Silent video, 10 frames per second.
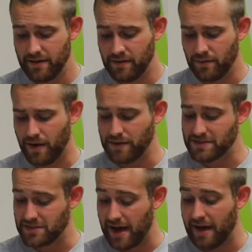When I was
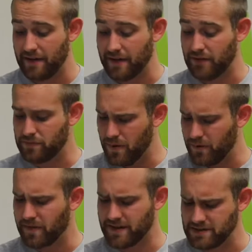a child, I
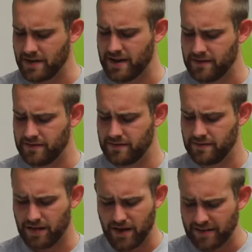spoke like a child,
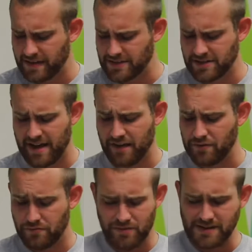thought like a child,
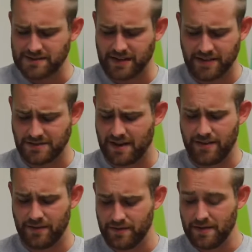and reasoned like a
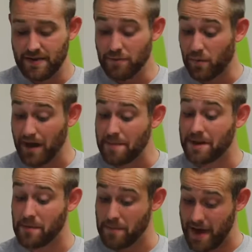child. But when I
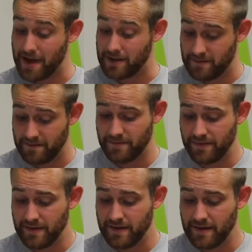became a man,
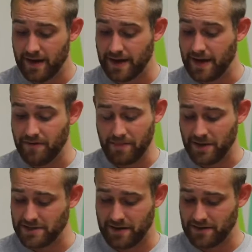I gave up
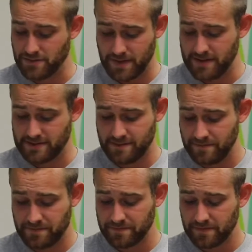my childish ways.
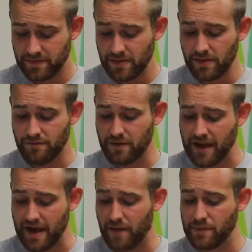For
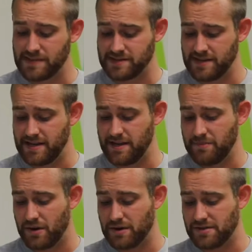now we see in a
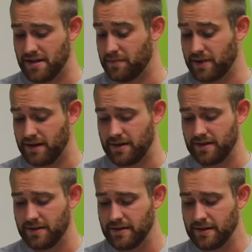mirror dimly,
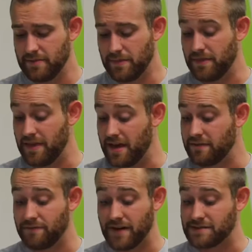but
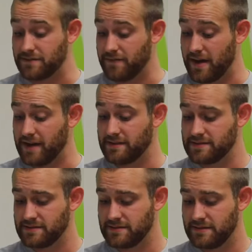then face to face.